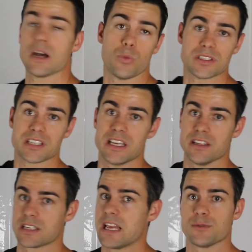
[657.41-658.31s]
Once again,
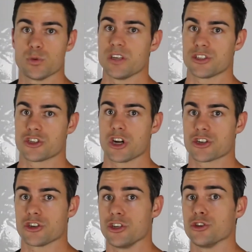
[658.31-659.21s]
there's heaps of ways to
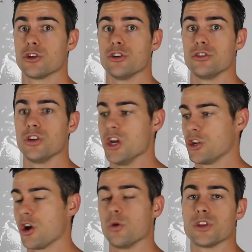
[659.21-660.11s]
structure it. You could
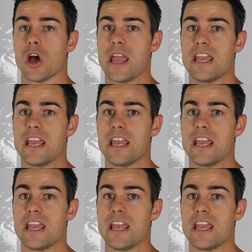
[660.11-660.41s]
go with the